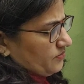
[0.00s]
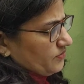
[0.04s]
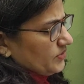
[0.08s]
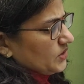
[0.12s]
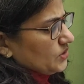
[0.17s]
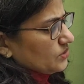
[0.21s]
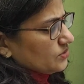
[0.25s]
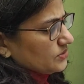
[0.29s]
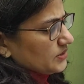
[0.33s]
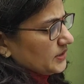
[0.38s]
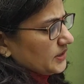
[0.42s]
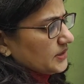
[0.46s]
We
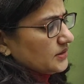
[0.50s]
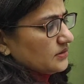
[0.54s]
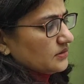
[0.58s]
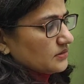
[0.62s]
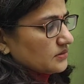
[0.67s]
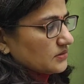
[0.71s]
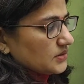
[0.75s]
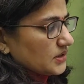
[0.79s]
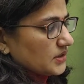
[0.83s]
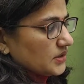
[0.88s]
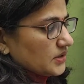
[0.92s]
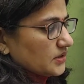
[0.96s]
know that
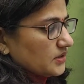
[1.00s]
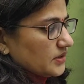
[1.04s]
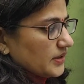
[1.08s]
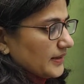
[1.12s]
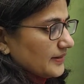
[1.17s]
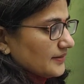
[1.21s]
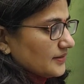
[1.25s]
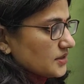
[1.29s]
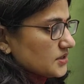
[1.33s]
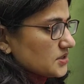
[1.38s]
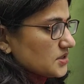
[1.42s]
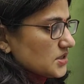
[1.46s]
the
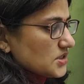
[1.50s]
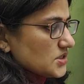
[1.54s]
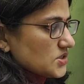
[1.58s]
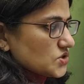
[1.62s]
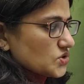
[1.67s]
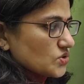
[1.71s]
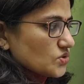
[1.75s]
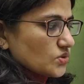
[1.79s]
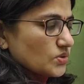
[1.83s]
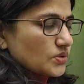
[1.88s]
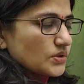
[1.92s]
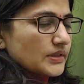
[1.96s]
energy
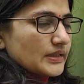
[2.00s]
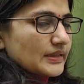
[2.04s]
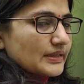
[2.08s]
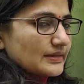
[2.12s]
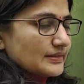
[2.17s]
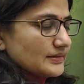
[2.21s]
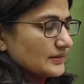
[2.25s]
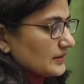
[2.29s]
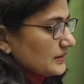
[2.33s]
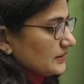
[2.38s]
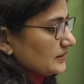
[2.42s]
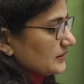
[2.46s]
stored
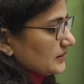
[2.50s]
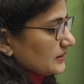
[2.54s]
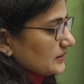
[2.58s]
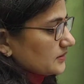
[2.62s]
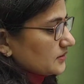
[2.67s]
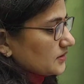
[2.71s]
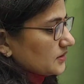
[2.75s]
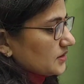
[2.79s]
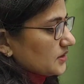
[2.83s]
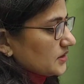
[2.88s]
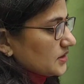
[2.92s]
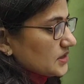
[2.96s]
in the
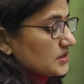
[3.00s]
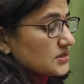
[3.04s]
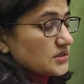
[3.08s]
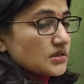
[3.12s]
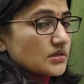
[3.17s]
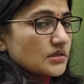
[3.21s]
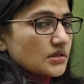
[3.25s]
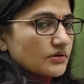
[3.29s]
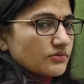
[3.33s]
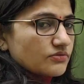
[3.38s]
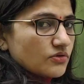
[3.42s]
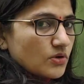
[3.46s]
inductor is
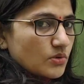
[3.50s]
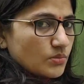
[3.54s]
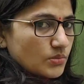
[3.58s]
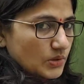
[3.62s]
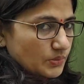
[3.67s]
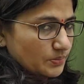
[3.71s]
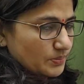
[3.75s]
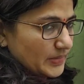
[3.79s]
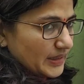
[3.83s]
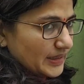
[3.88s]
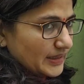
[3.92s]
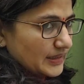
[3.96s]
in the form
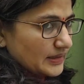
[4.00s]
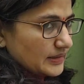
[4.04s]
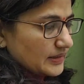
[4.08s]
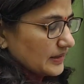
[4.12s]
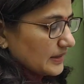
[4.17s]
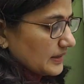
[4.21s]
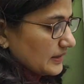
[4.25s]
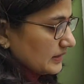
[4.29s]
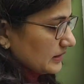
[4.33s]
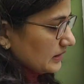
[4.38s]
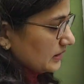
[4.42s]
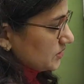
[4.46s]
of
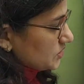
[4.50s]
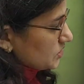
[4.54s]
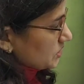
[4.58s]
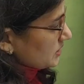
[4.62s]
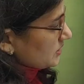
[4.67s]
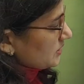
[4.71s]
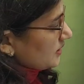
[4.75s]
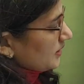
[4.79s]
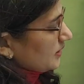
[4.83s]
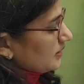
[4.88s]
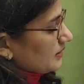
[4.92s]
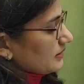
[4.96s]
magnetic
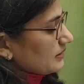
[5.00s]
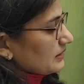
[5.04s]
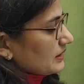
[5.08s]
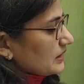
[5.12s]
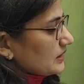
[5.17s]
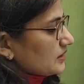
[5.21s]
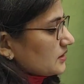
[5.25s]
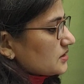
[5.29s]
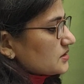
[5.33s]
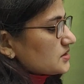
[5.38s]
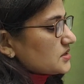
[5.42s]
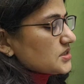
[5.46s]
energy, and
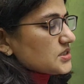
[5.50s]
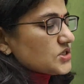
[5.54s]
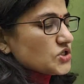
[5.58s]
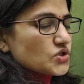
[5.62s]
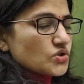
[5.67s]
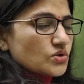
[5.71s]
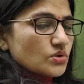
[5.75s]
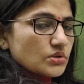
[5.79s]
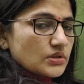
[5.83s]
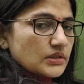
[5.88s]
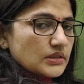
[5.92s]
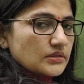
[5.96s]
energy
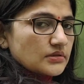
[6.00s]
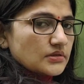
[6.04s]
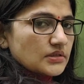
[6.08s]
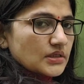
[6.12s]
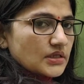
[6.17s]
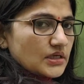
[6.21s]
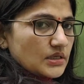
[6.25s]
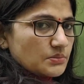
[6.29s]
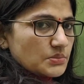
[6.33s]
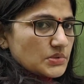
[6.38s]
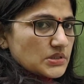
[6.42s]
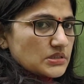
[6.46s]
stored in the
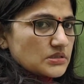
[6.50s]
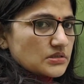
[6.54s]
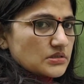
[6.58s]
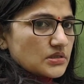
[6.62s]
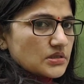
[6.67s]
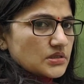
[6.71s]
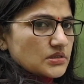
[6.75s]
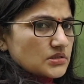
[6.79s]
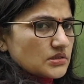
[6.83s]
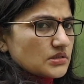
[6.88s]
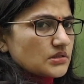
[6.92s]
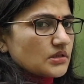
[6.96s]

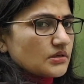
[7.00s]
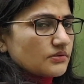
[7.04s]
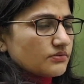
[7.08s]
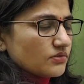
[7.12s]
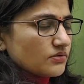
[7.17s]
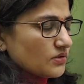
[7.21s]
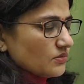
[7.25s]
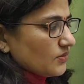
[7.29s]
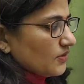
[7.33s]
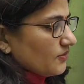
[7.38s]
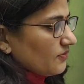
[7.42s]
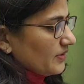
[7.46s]
capacitor is in the
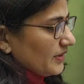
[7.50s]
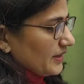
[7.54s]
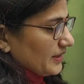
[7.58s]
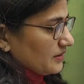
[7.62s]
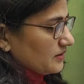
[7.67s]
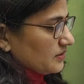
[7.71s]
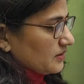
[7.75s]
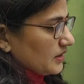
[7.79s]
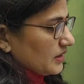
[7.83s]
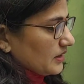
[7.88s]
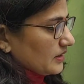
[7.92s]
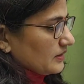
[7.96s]
form of
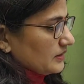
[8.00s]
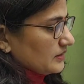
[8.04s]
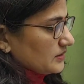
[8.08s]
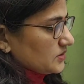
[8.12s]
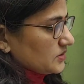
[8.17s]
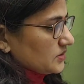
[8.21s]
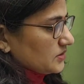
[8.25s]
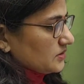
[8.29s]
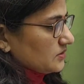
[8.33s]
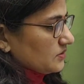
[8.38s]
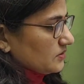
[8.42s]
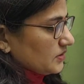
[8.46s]
electric energy.